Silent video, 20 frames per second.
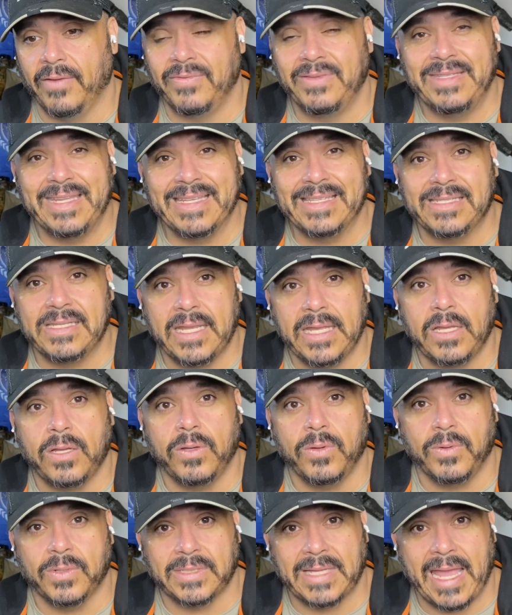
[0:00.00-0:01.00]
Disney,
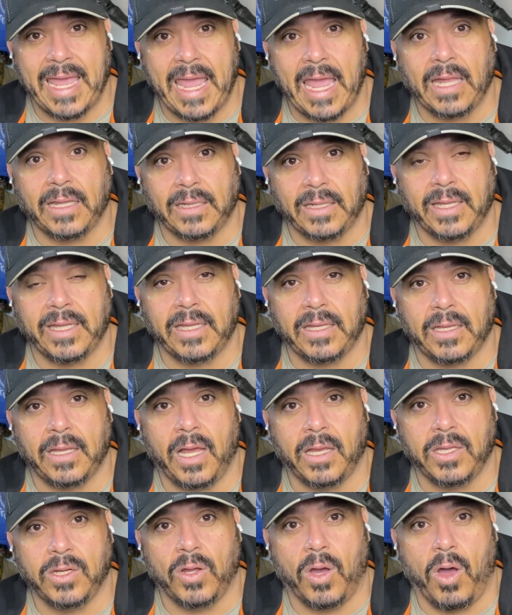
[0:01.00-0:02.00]
who is handling
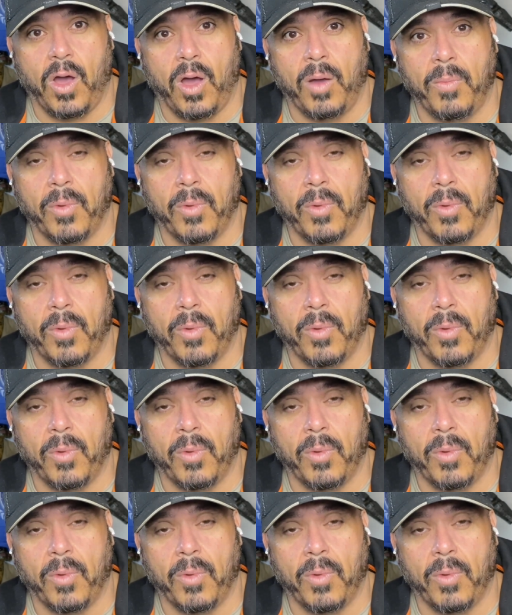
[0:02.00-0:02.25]
all